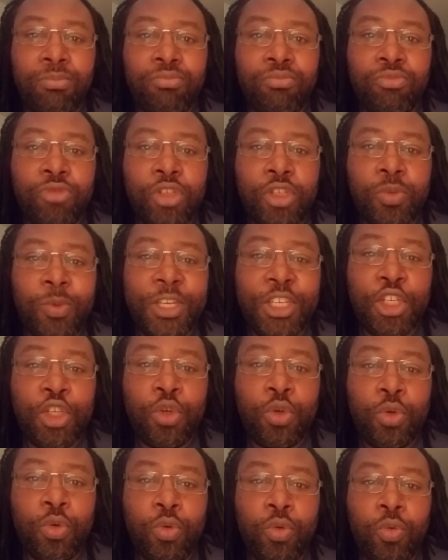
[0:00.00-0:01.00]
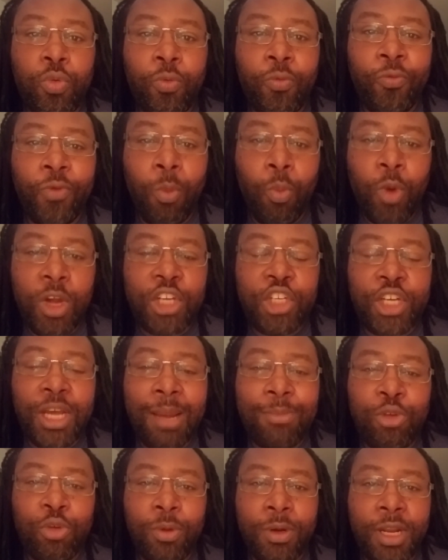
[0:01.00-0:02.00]
switched from one
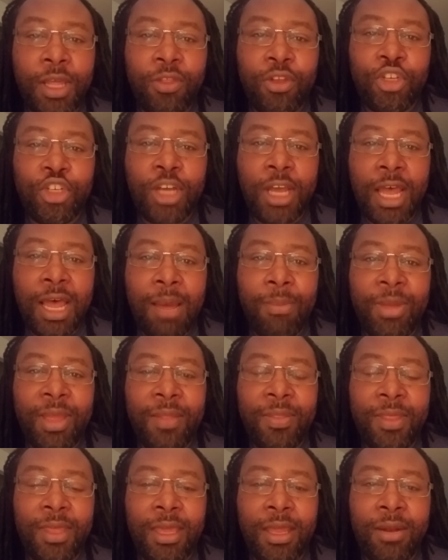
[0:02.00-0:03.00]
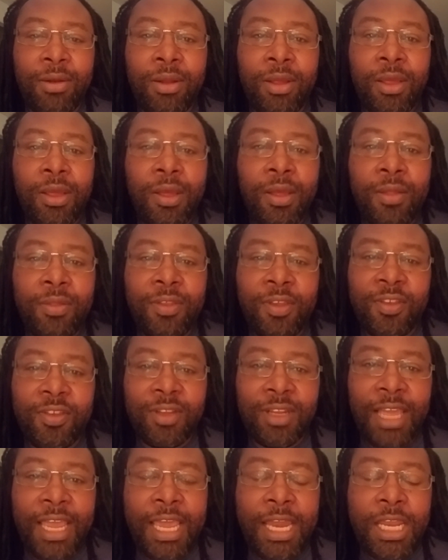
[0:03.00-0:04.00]
job to another job. And then this
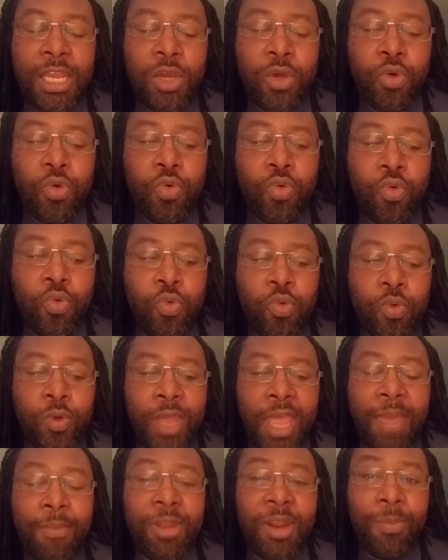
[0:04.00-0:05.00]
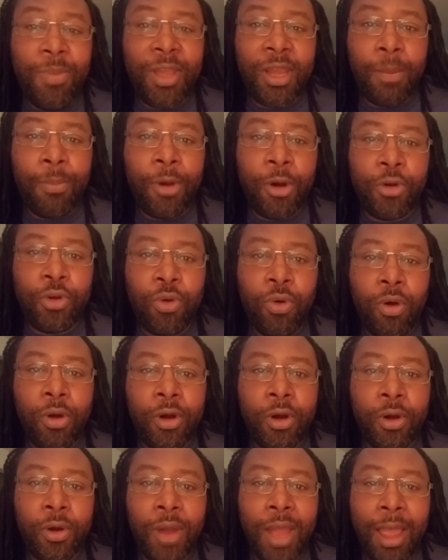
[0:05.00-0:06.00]
lady who came in to pick up her
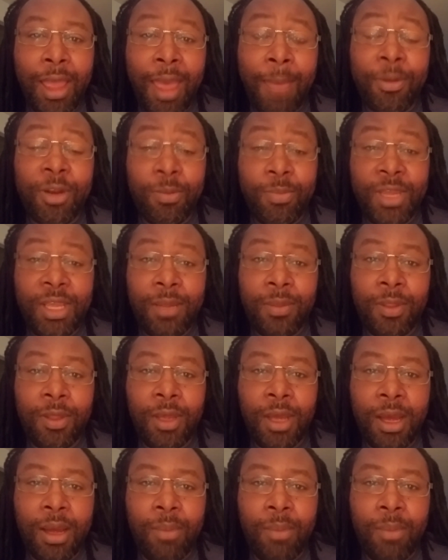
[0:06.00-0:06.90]
daughter, I happened to be in the